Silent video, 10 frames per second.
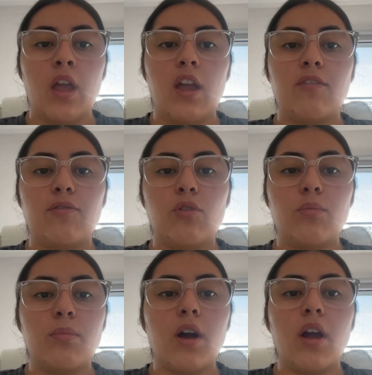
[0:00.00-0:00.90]

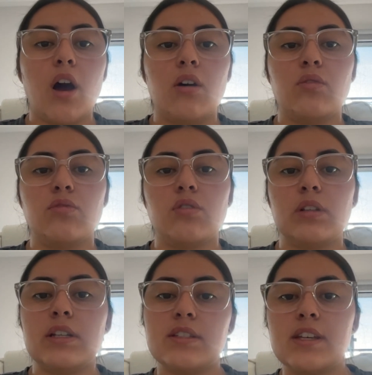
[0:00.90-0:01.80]
Informed by Arnold's
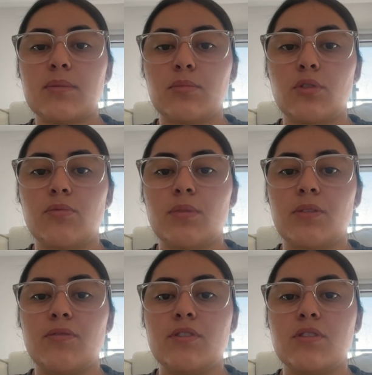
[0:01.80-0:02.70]
holistic
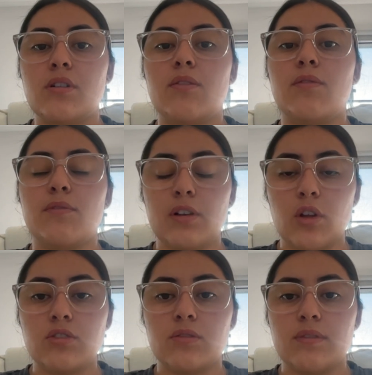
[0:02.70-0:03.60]
movement
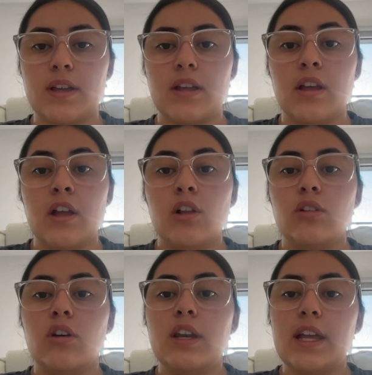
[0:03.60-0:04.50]
philosophy,
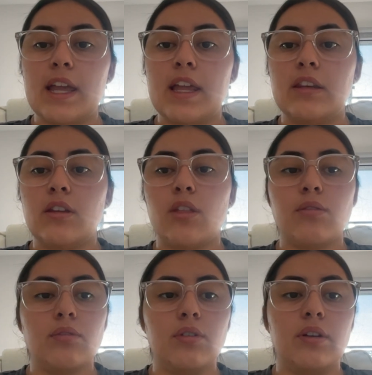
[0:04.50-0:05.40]
learning in,
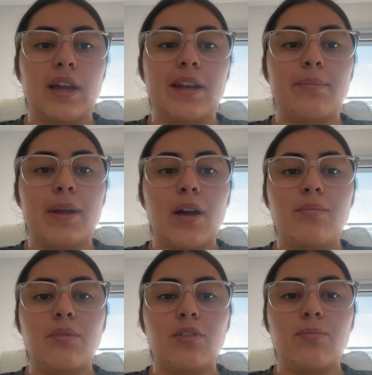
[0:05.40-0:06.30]
through, and
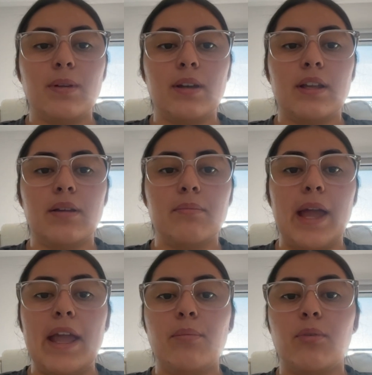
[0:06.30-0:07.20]
about movement, my
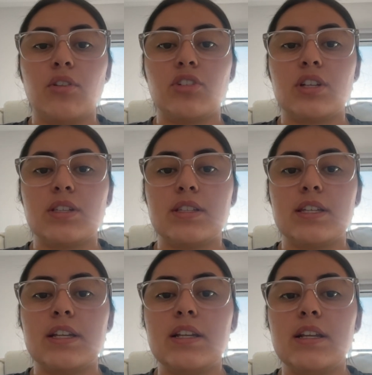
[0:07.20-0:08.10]
approach
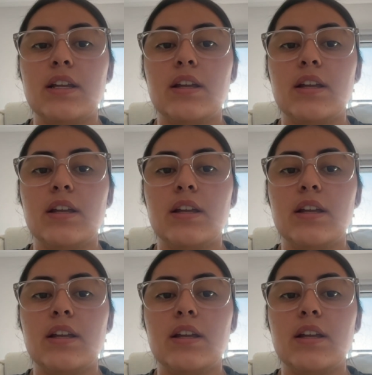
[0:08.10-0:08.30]
considers